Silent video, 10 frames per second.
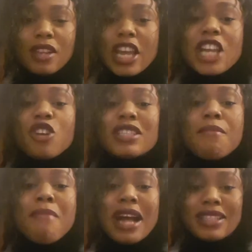It
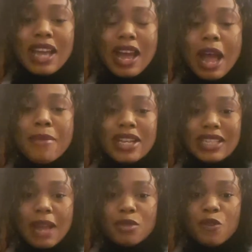doesn't matter how many
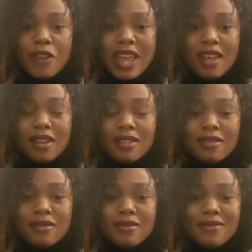times you fail,
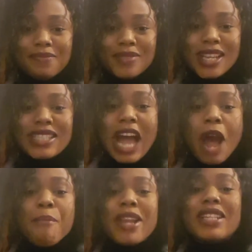it's
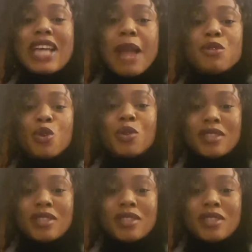how many times you could